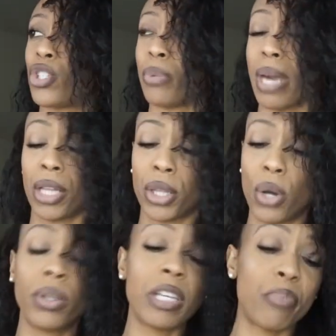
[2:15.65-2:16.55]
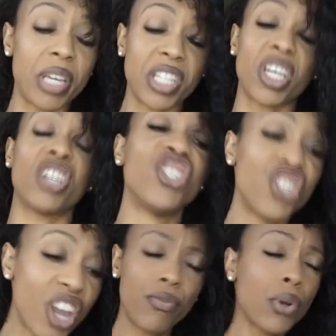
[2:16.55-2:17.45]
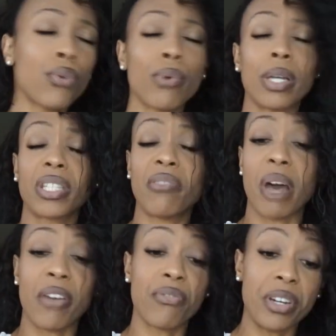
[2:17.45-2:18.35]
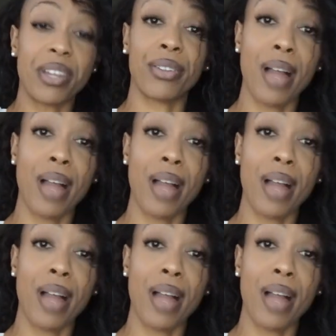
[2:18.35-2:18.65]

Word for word: to be a lonely piece of for the rest of my freaking